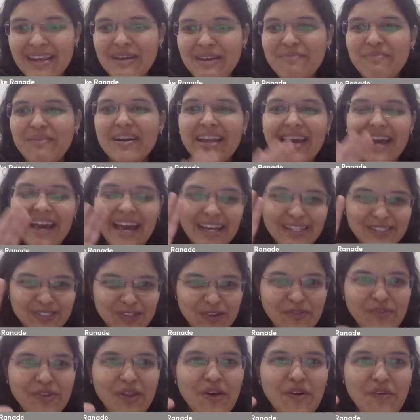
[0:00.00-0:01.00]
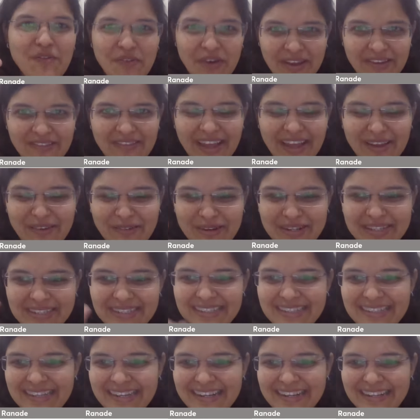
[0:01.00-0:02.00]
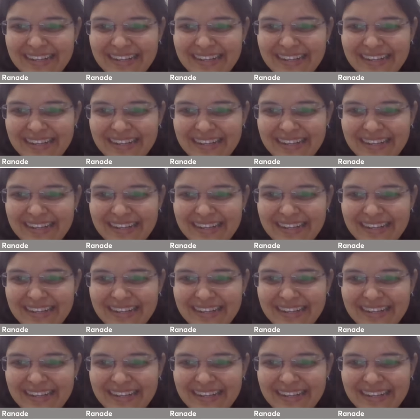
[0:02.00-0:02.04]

But as of now, 5 languages.